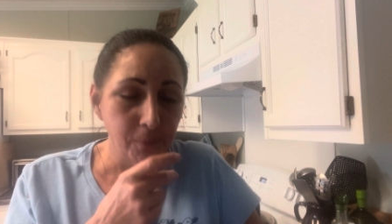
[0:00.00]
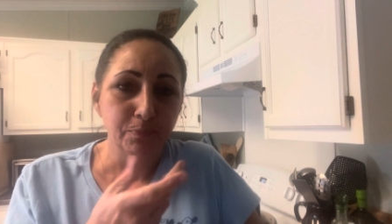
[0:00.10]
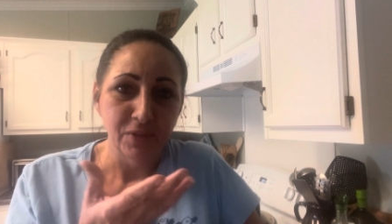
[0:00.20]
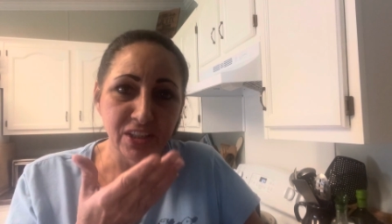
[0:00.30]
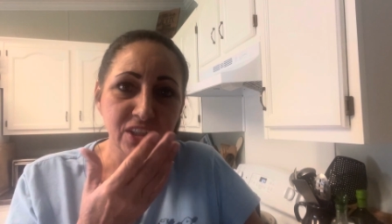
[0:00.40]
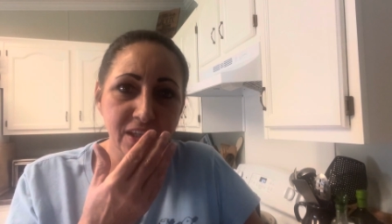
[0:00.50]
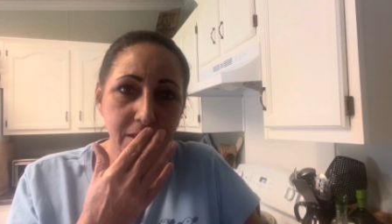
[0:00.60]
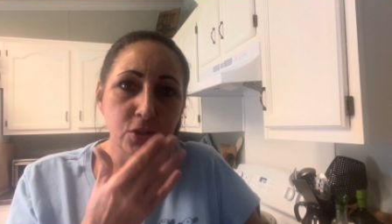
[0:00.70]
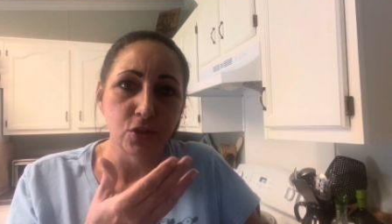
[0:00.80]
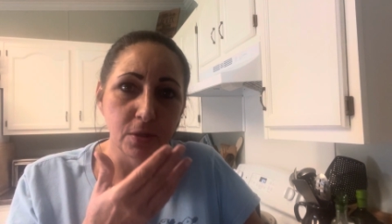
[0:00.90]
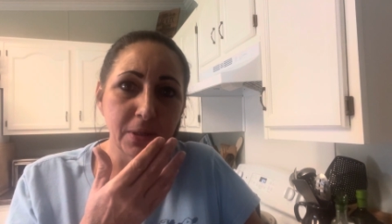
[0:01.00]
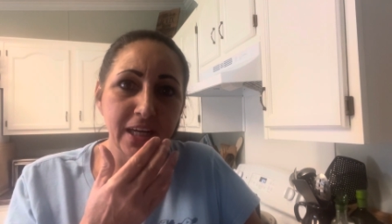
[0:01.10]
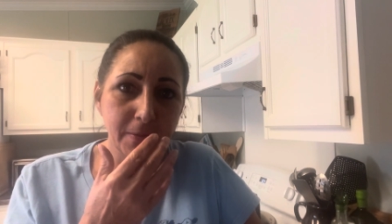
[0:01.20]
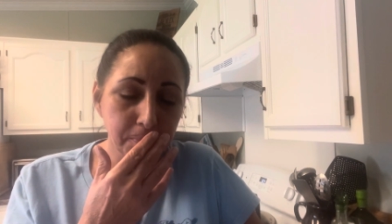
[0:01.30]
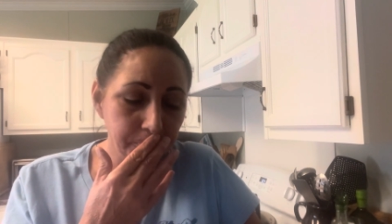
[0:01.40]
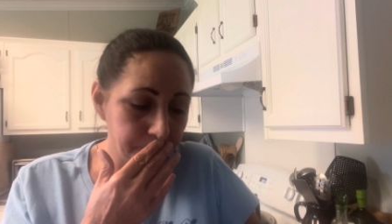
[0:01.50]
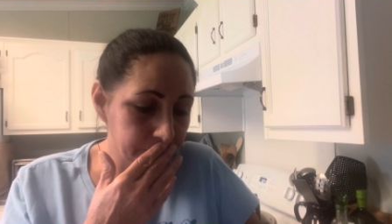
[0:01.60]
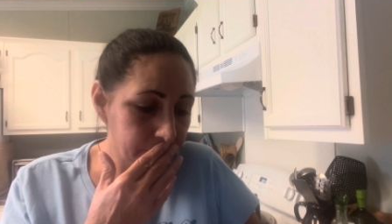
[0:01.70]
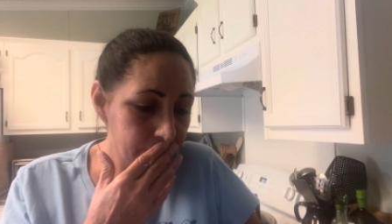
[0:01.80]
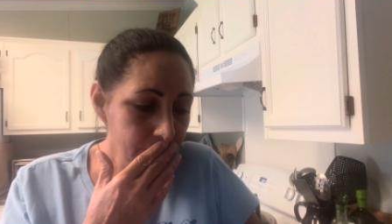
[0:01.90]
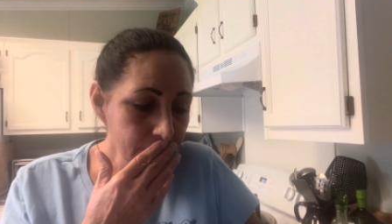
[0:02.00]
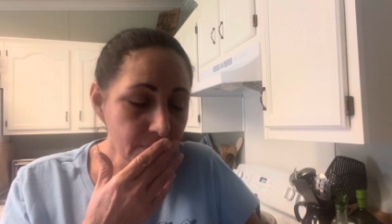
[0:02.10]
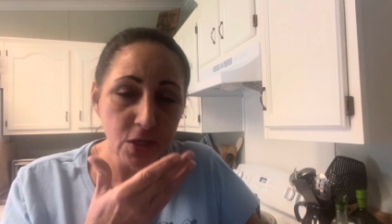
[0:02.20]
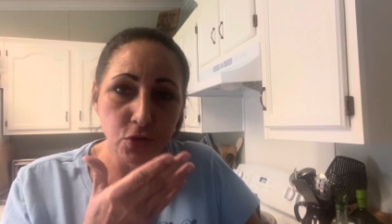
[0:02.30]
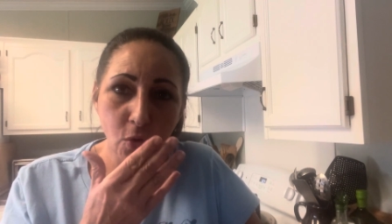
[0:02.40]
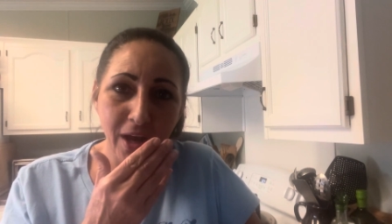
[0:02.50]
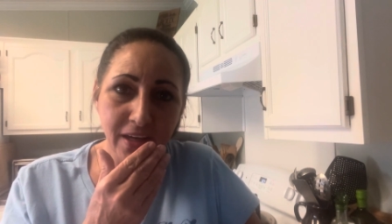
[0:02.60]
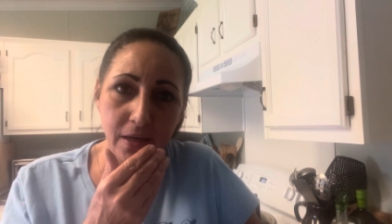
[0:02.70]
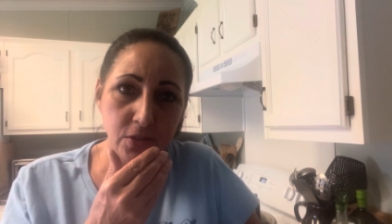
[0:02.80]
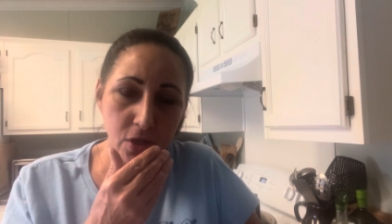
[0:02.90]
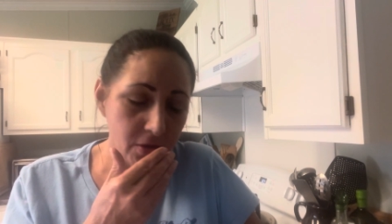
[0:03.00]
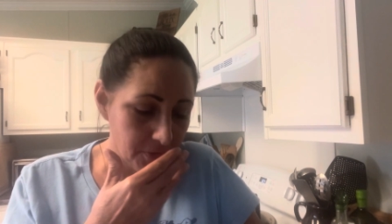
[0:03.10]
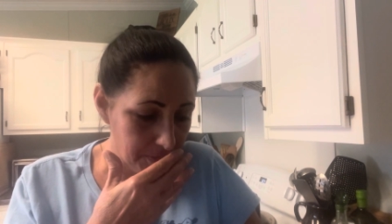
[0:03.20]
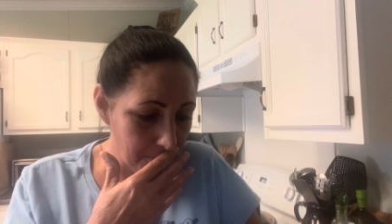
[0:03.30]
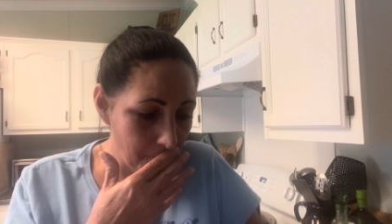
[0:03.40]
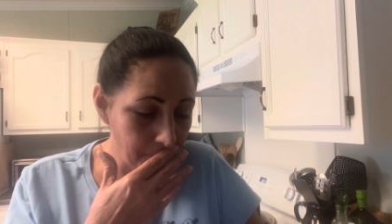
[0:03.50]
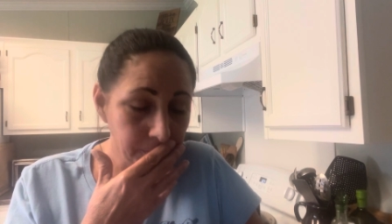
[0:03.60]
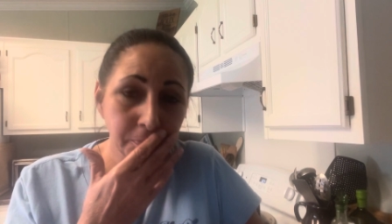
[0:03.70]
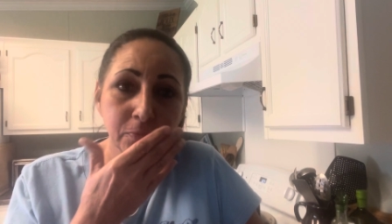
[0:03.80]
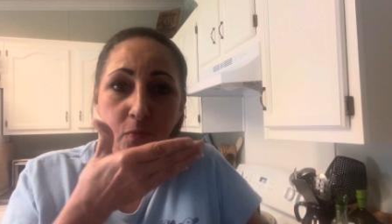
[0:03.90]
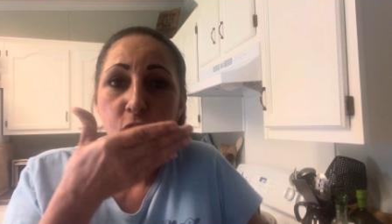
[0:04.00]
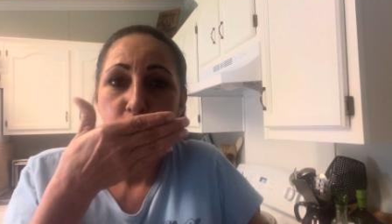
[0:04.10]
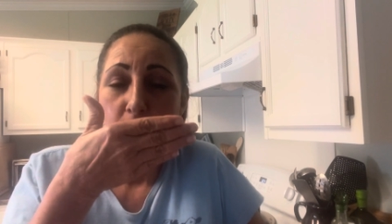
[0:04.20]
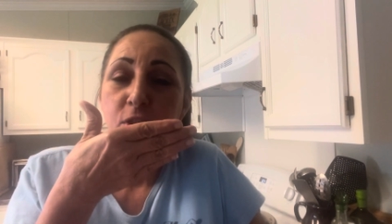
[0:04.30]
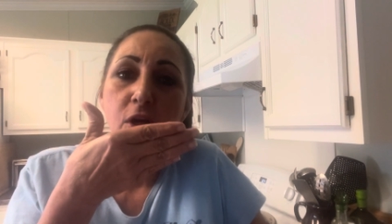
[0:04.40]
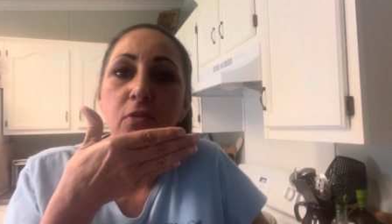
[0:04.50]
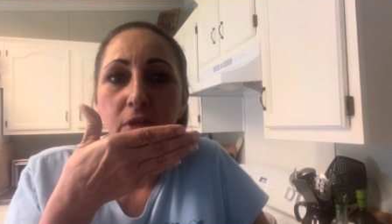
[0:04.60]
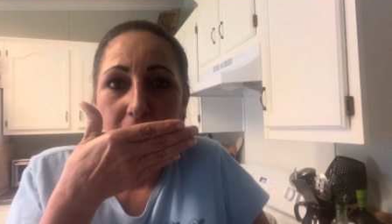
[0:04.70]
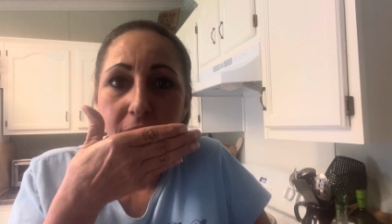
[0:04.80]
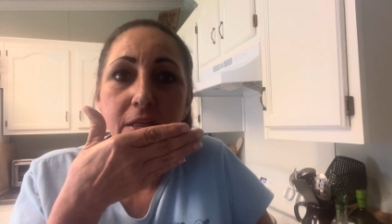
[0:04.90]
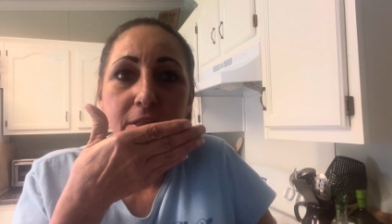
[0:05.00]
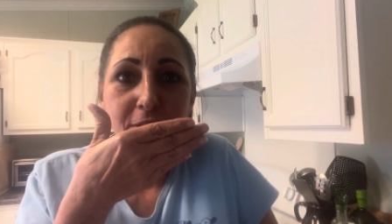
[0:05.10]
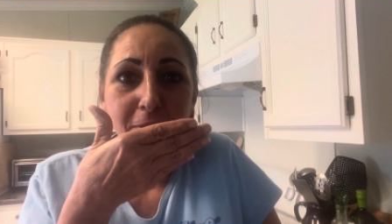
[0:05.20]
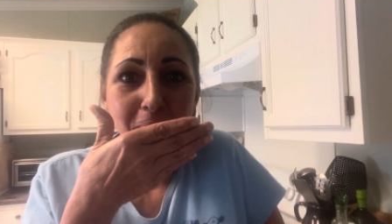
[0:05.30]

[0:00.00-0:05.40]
Now see, I didn't took a bite, so I can't talk. So I'm gonna talk like this.